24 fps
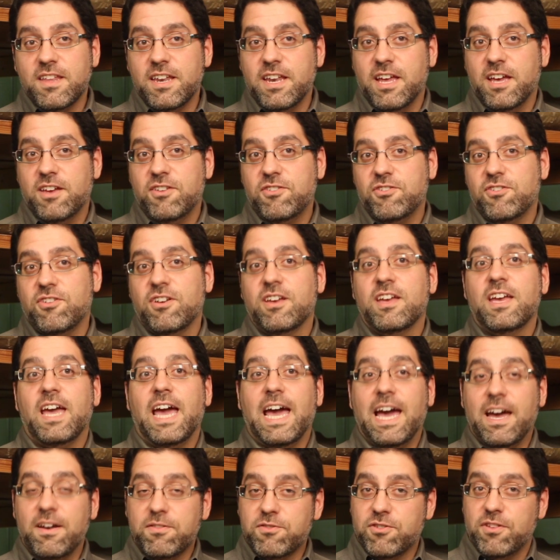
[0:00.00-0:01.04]
the nest
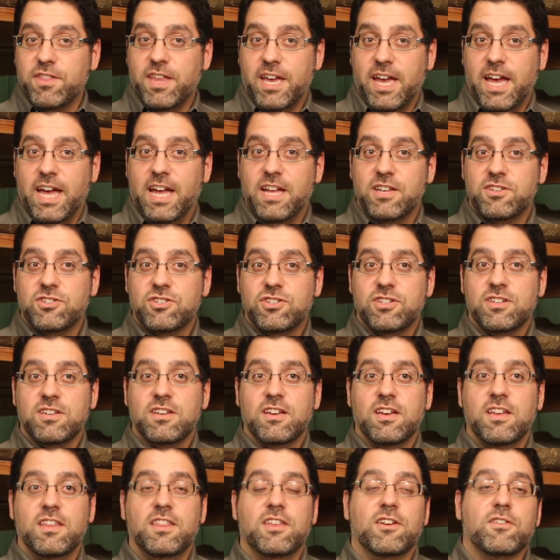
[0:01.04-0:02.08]
after they hatched,
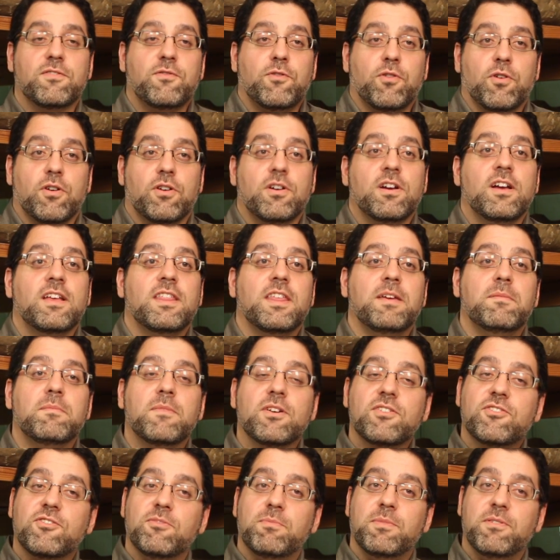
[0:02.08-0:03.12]
and therefore they
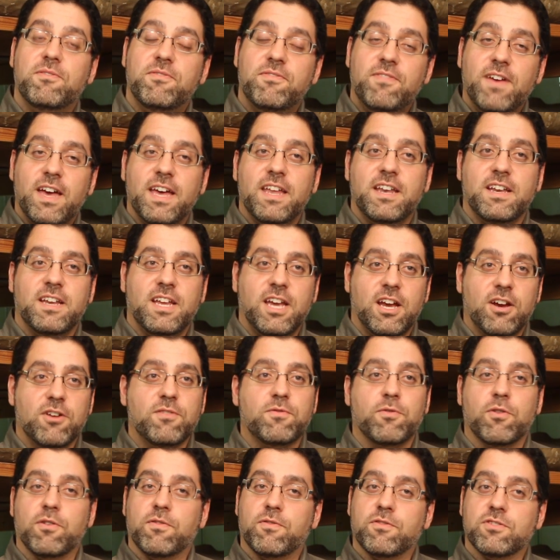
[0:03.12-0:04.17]
must have been fed and cared
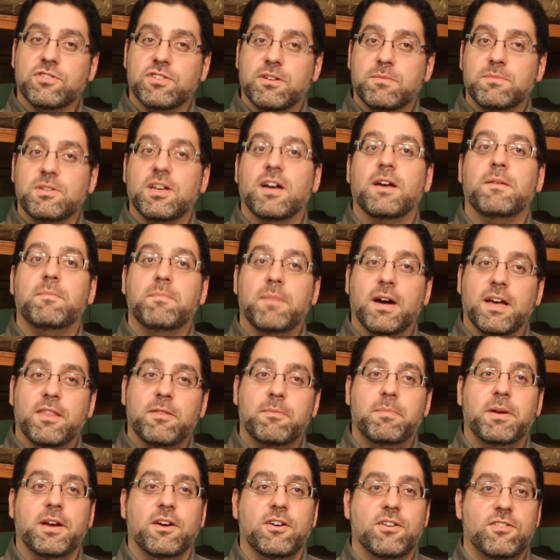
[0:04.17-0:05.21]
for for some time by the
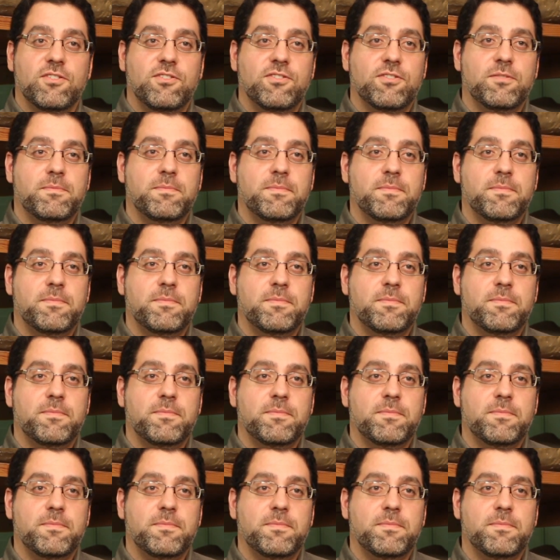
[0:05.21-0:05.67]
parents.